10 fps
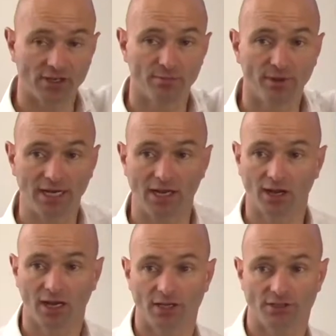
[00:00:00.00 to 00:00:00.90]
it completely
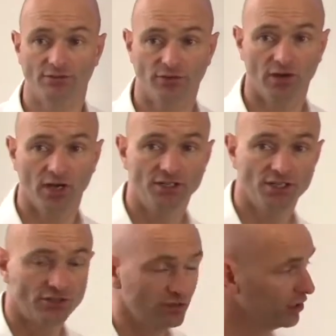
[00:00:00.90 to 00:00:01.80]
uncluttered for
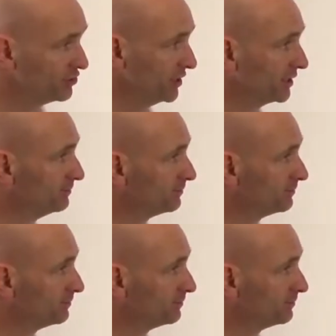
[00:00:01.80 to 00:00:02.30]
additional logic.